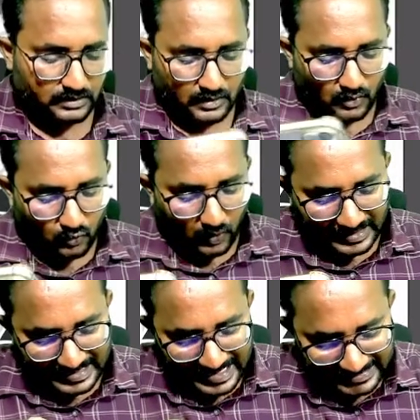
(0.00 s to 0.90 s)

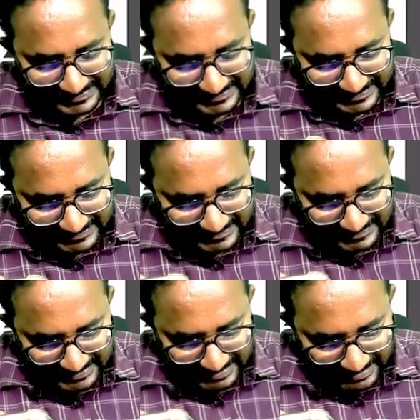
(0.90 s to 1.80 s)

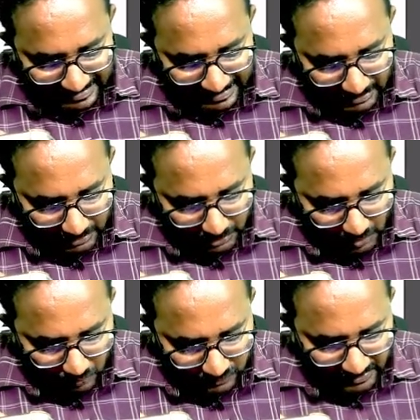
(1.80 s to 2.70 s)

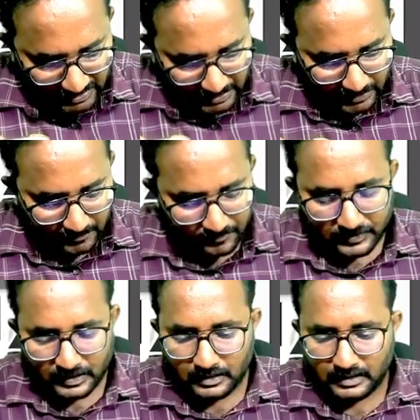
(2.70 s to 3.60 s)
1,68,000.
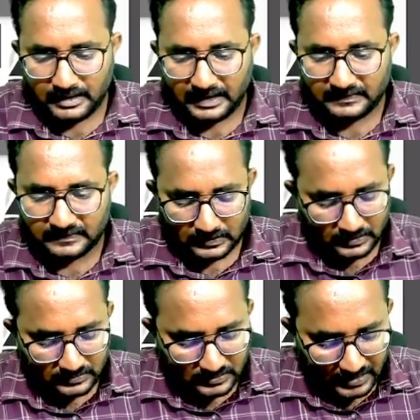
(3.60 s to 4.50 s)
Yes,
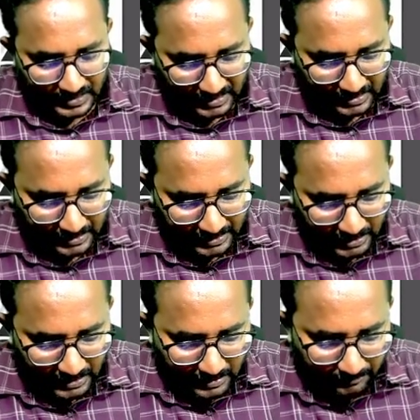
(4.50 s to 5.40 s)

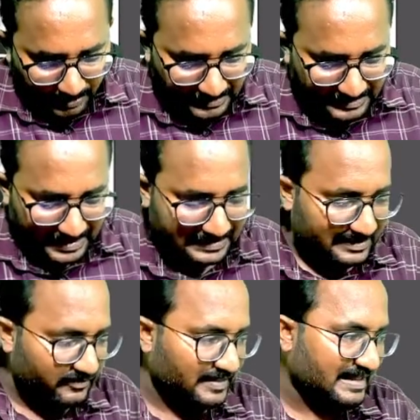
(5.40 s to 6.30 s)
300. But they are
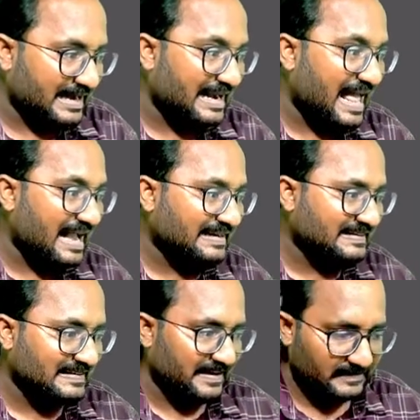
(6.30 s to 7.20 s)
given the
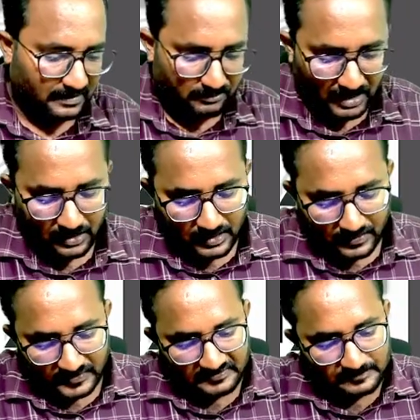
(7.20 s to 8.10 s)
relaxation,
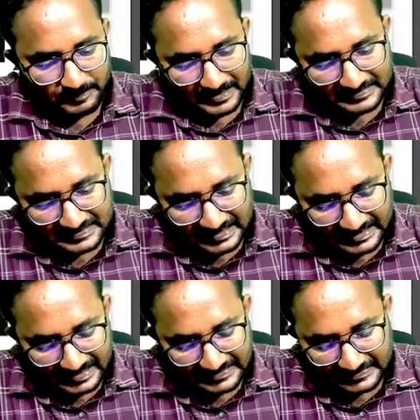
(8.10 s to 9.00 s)
This
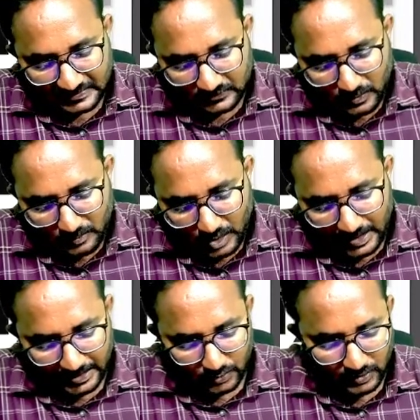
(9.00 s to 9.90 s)
percentages is
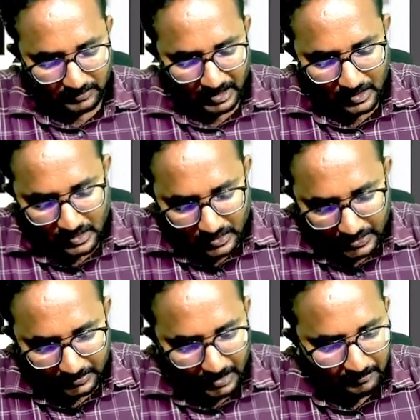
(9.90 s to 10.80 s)
cumulatively,
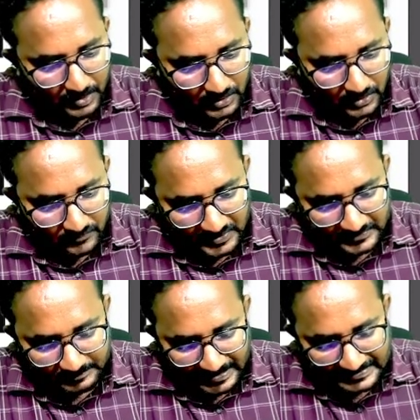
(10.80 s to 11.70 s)
Remember, these
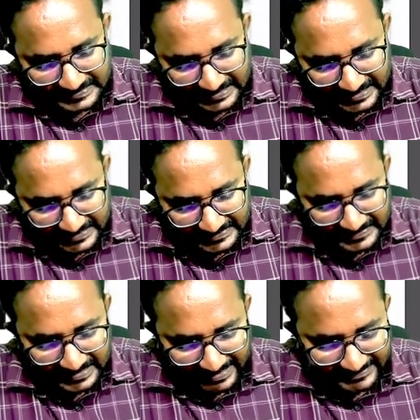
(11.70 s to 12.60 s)
percentages
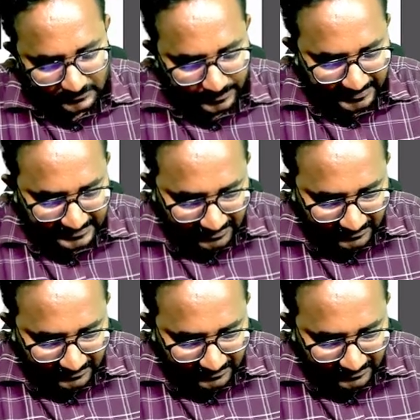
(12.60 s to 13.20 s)
are expressed as